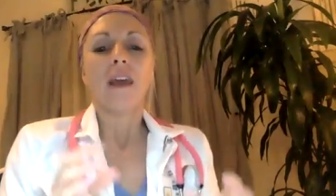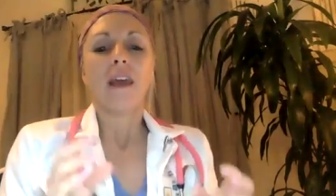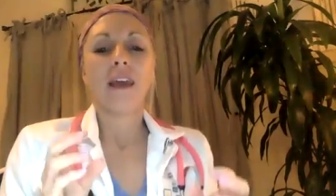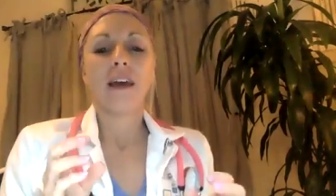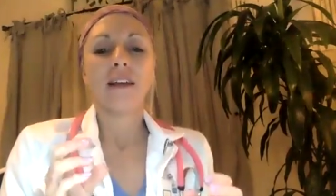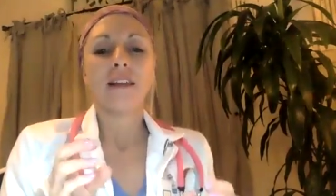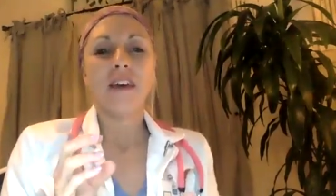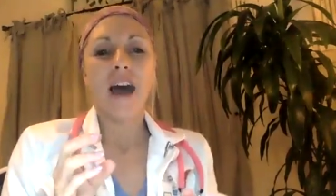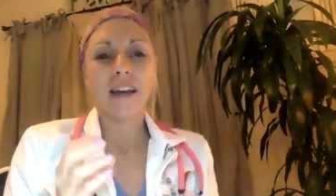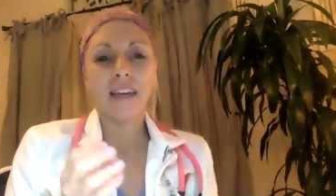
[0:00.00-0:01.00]
and
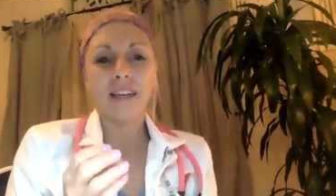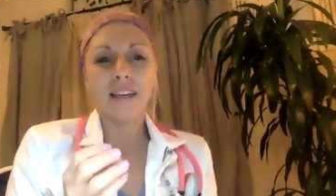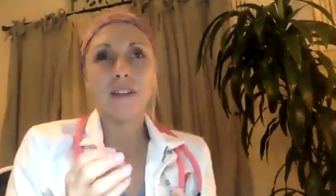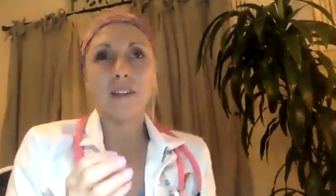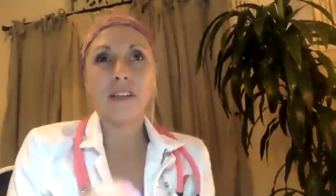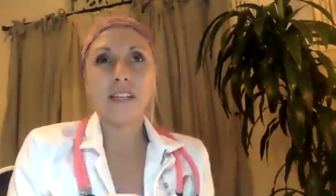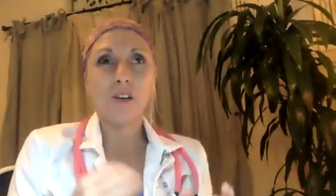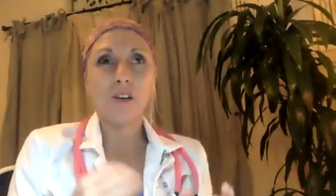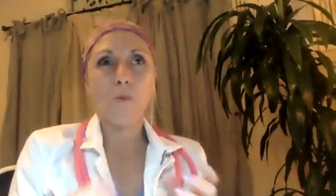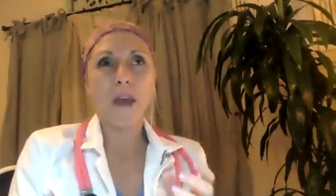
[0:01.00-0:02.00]
that is
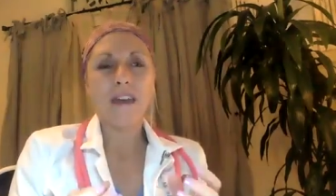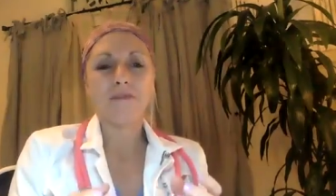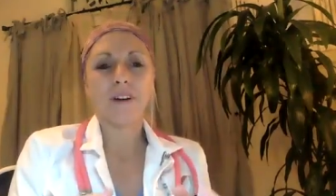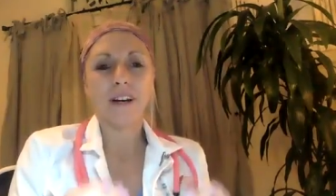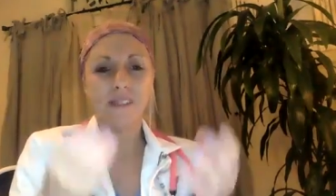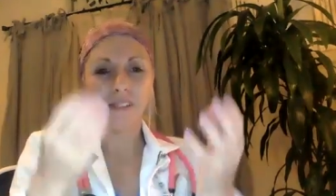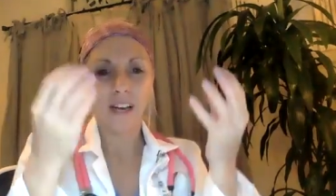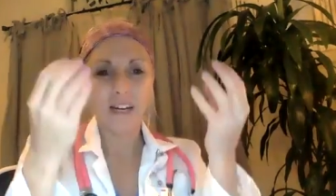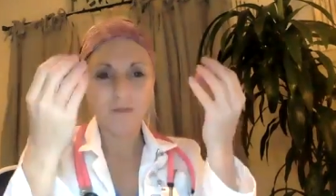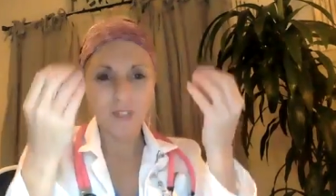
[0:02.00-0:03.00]
a way for us to
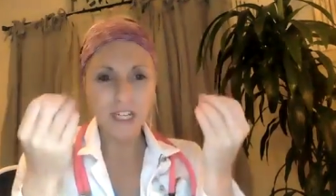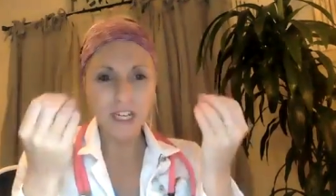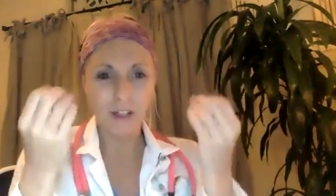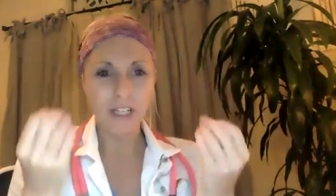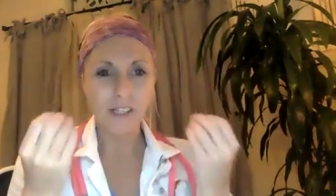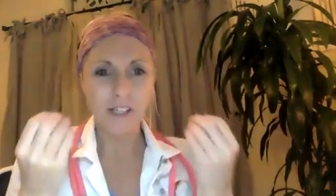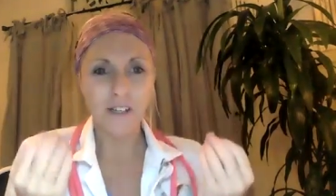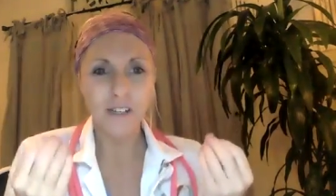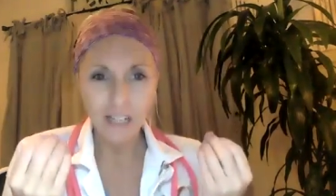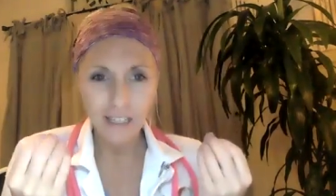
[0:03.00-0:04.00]
kind of decrease your
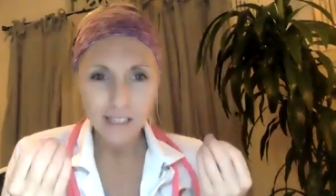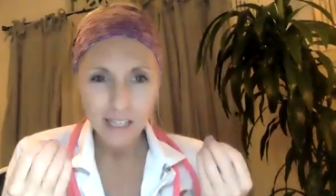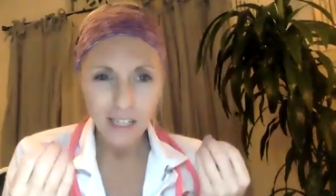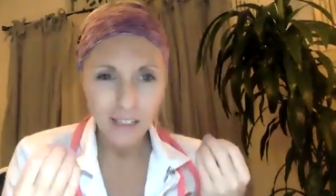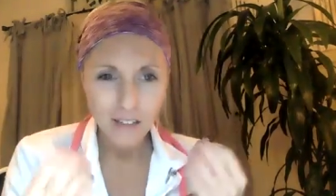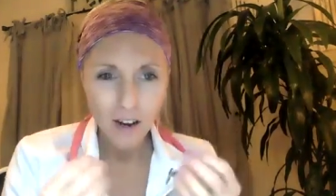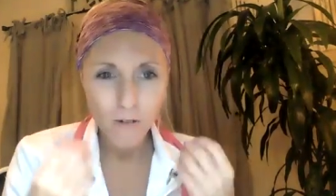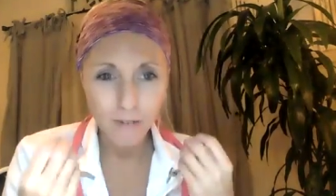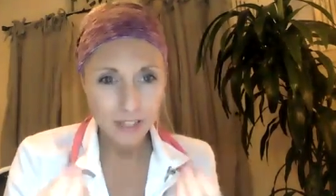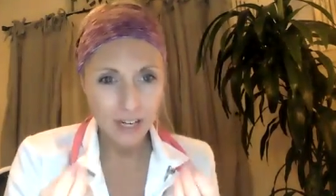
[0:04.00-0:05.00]
nicotine
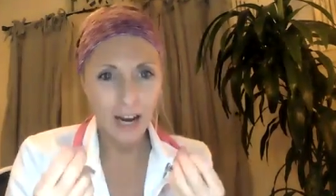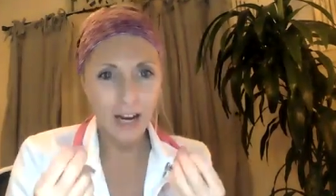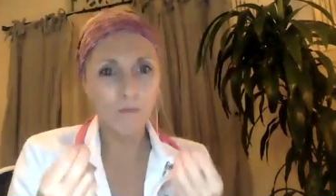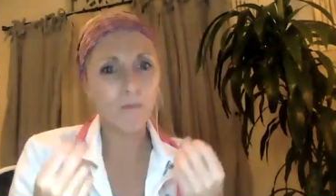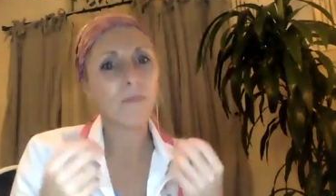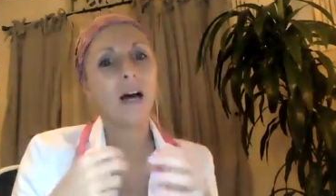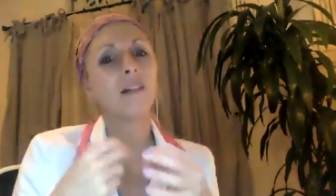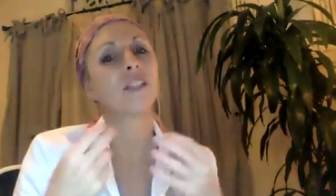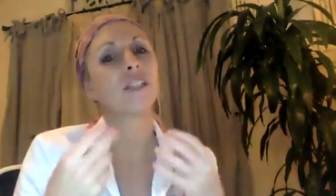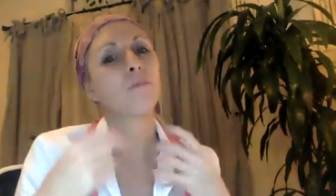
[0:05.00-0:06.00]
over time a
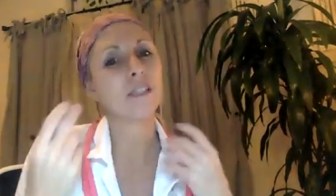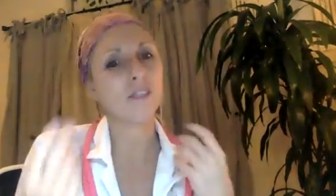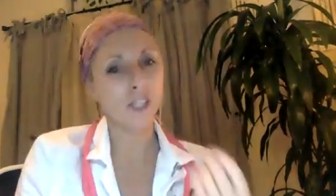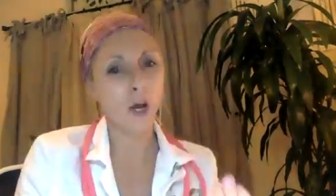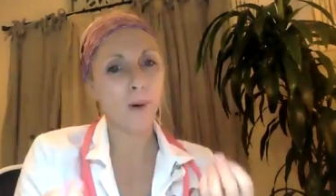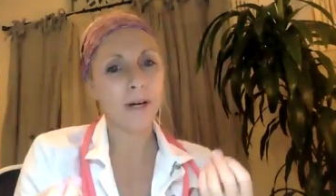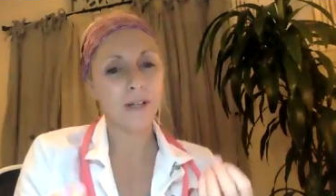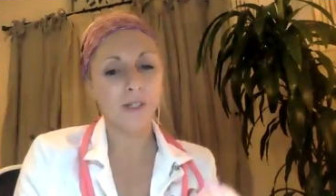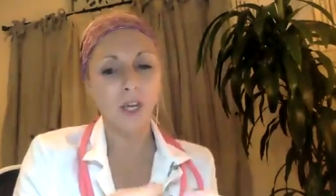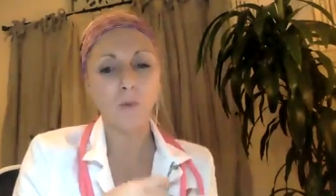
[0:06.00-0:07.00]
little bit slower,
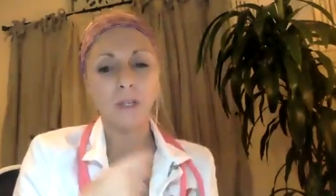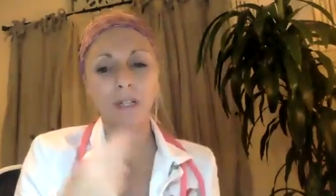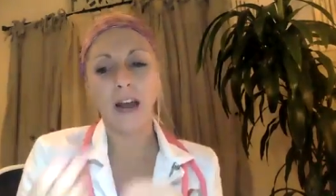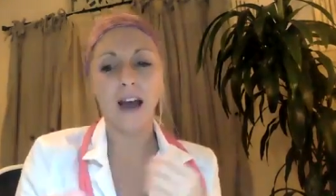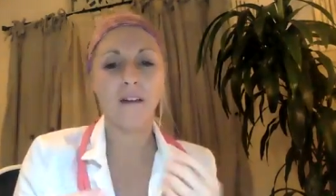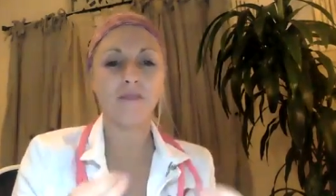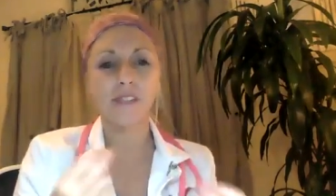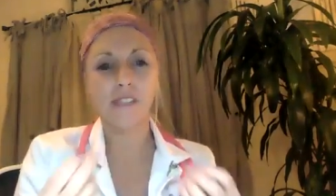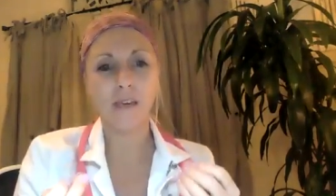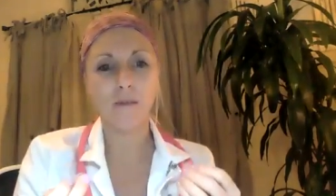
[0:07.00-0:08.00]
so you wouldn't have the
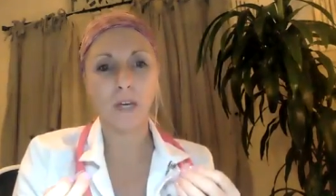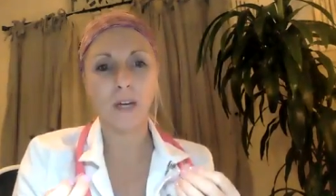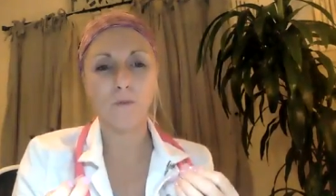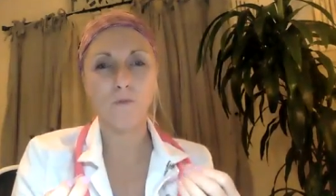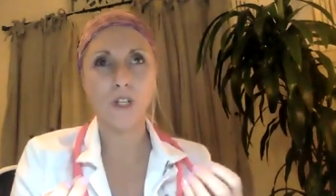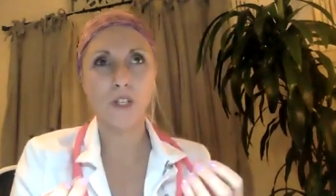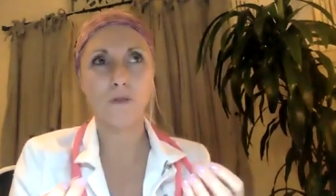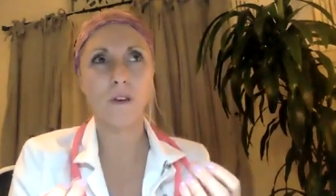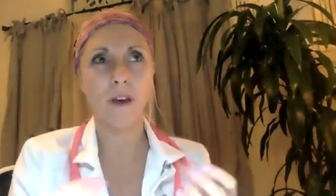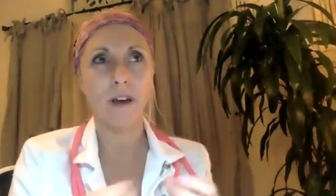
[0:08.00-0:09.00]
same like with
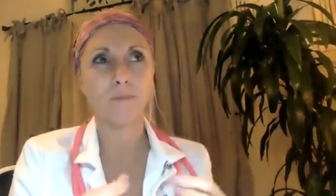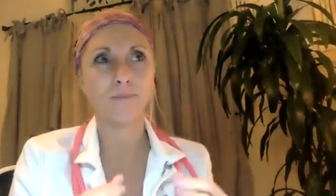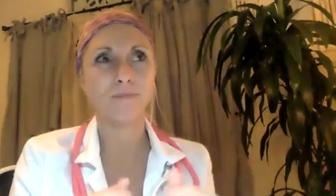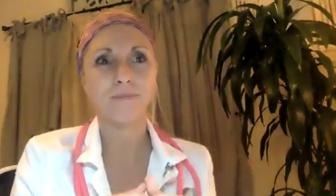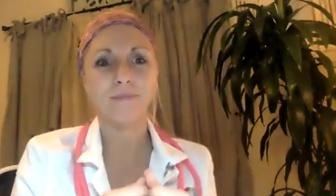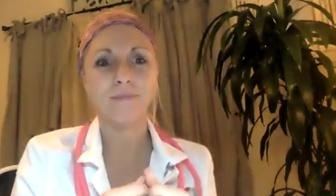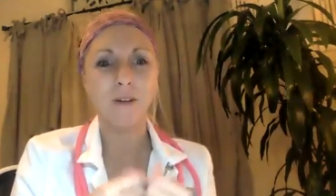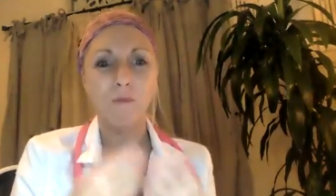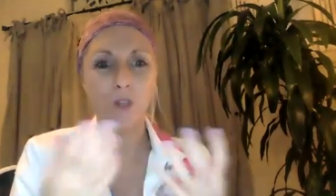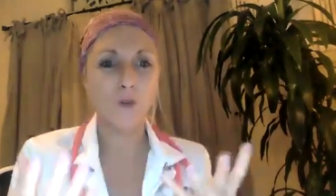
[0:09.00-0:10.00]
the
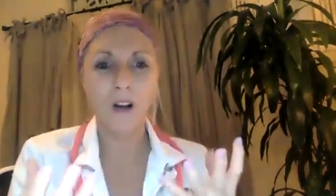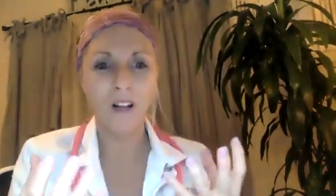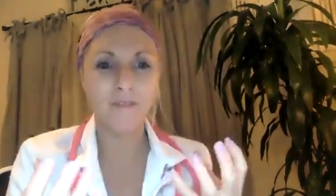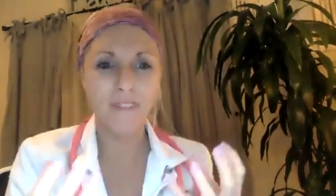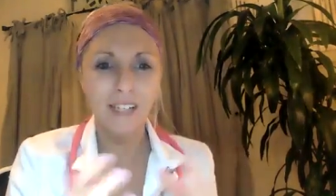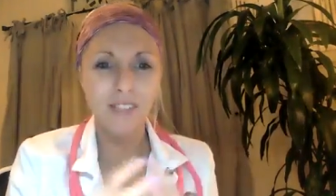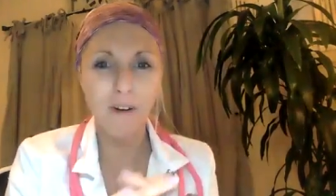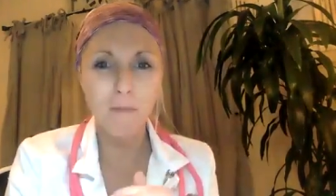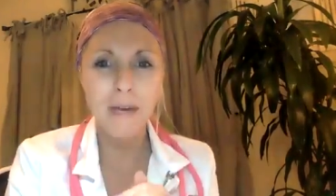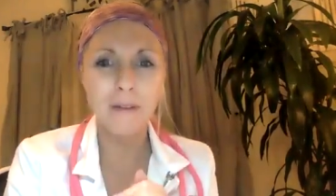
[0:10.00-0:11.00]
withdrawal effects
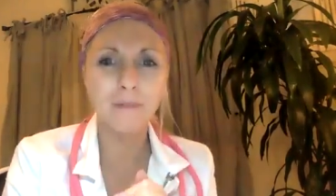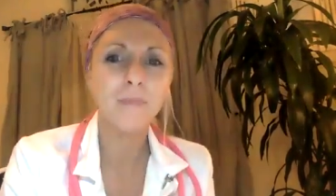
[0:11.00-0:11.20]
from it.